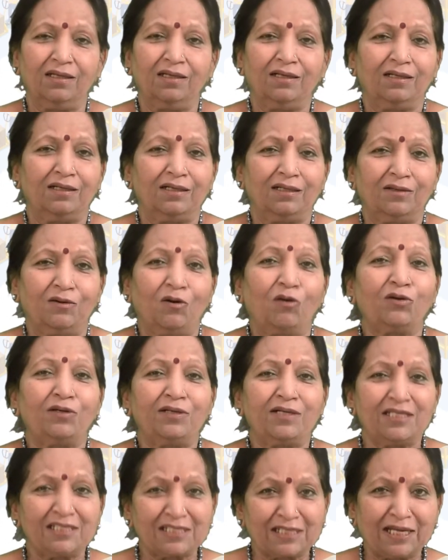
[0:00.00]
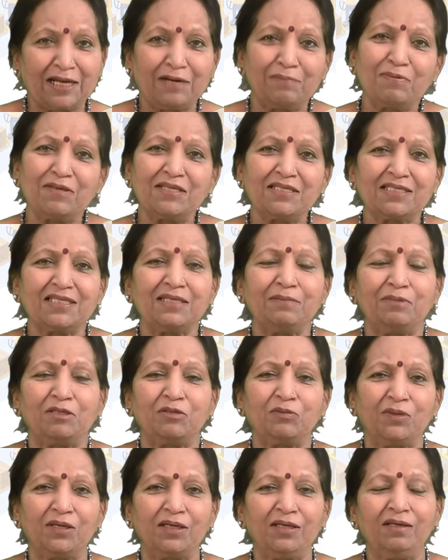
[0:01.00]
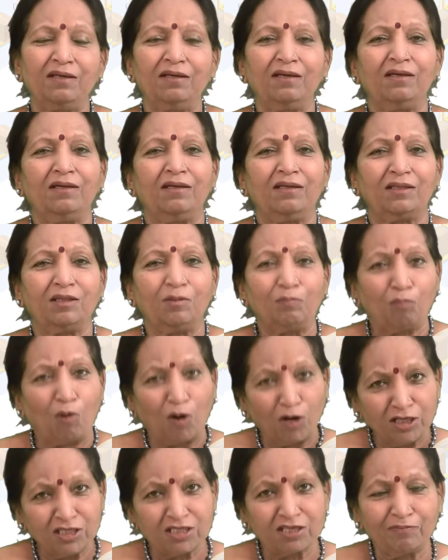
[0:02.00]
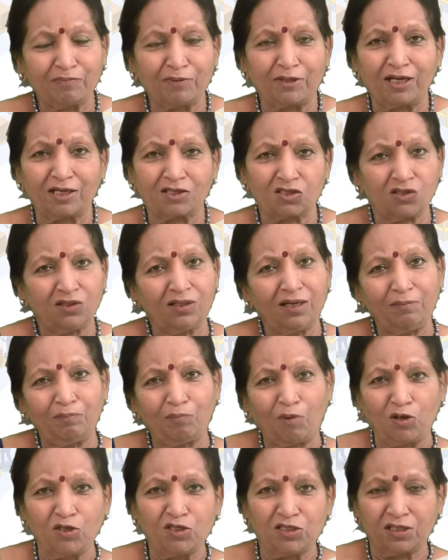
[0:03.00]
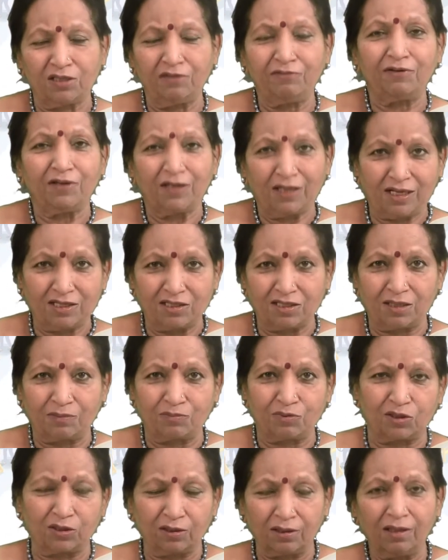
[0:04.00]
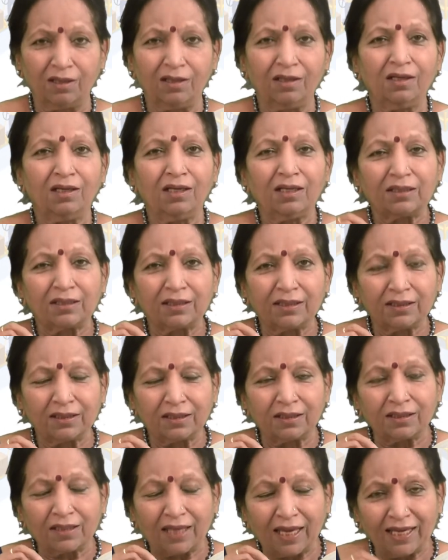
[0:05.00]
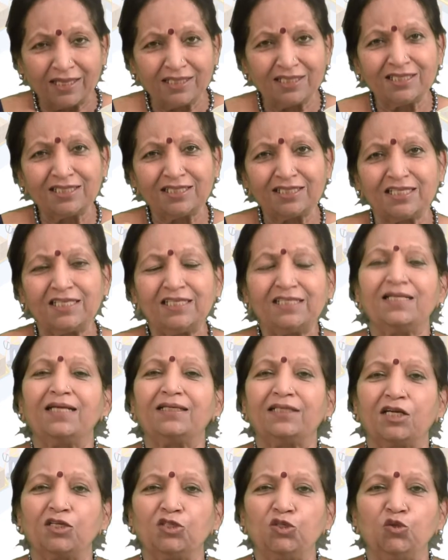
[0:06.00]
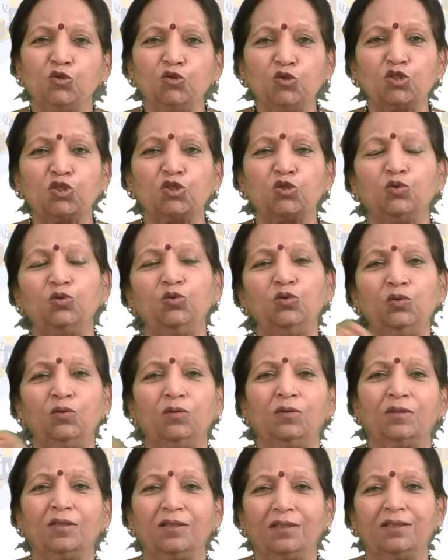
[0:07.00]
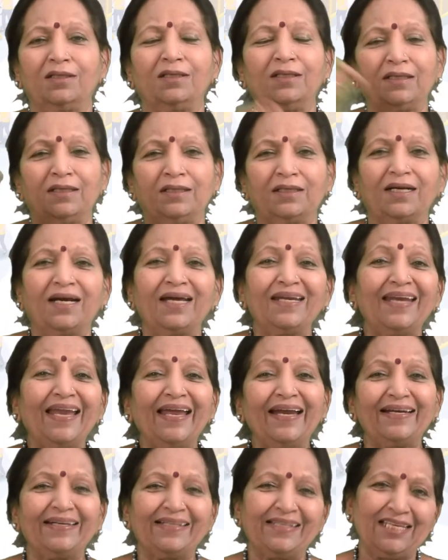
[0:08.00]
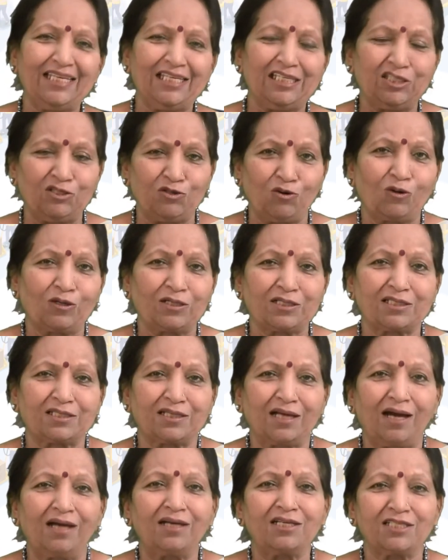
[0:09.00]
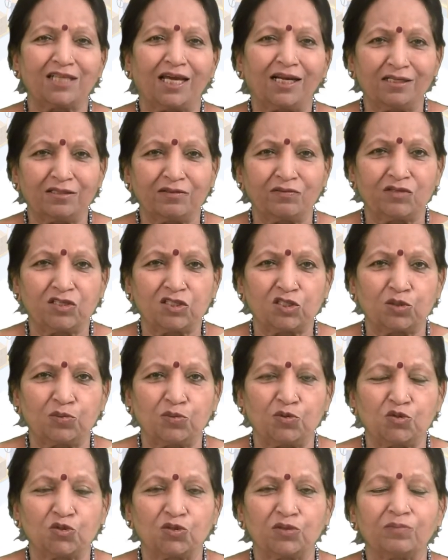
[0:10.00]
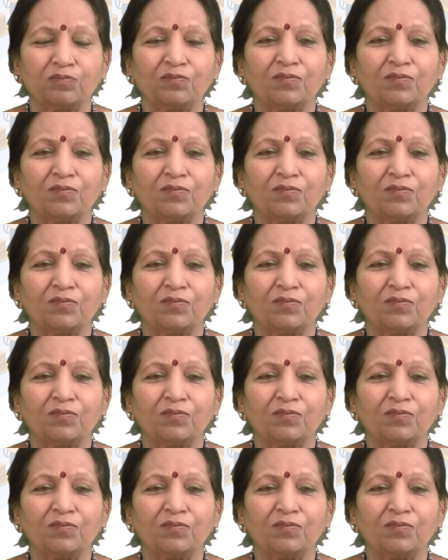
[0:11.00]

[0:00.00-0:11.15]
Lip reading: or discrepancy between the points of production and points of consumption. The agencies that are used to connect these dots are channels of distribution.